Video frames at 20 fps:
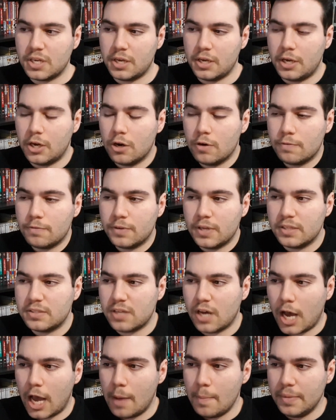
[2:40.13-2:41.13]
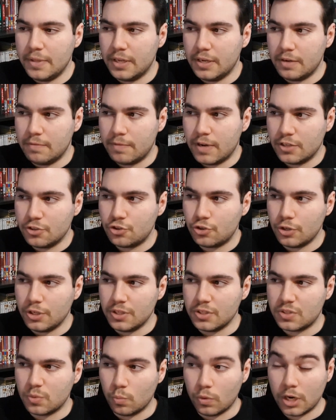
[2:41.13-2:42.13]
taking care of her for that time, and then
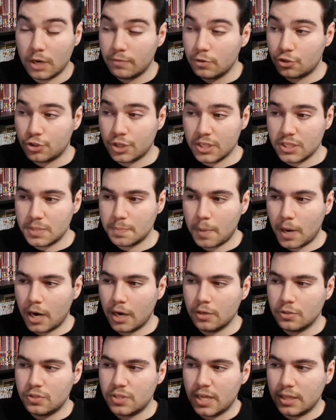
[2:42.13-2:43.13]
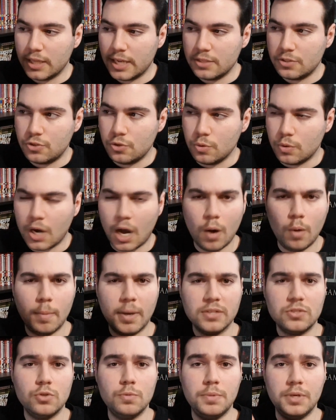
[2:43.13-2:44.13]
eventually, whatever transpired that led to
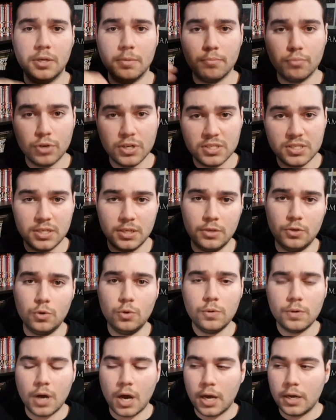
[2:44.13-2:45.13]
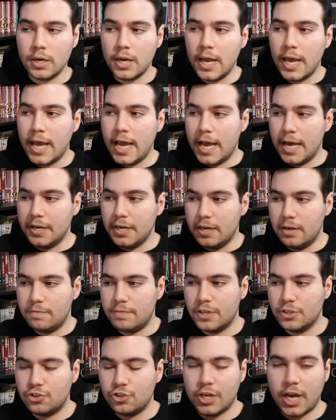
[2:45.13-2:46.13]
Kawamatsu being imprisoned in Udon, and then
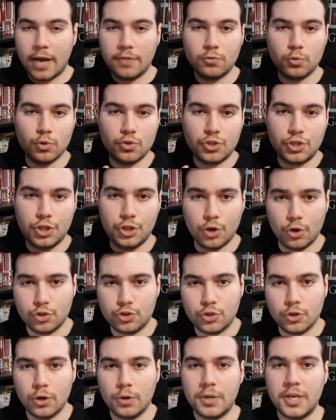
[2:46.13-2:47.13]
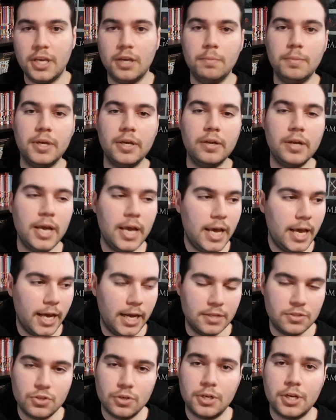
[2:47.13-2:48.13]
eventually afterwards, Kyoshiro came in
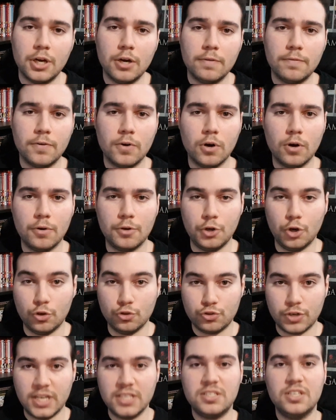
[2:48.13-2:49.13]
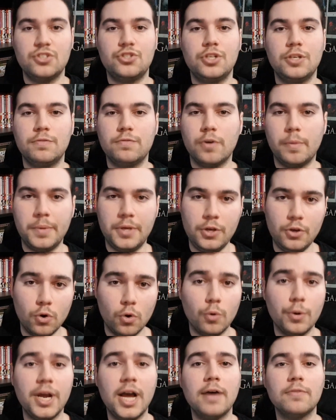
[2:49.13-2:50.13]
and took care of her, you know, transitioning from
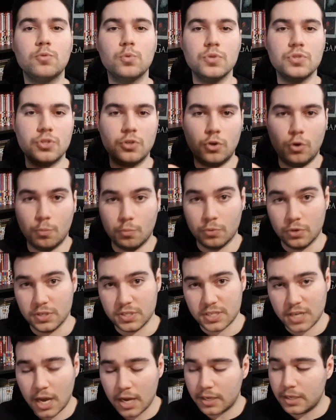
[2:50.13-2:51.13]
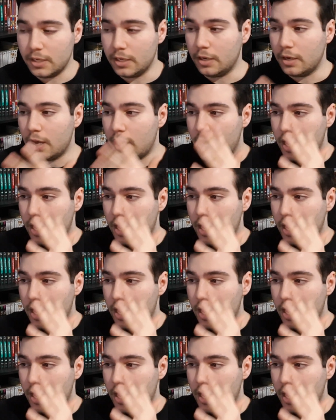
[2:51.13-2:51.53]
Hiyori afterwards to Komurasaki.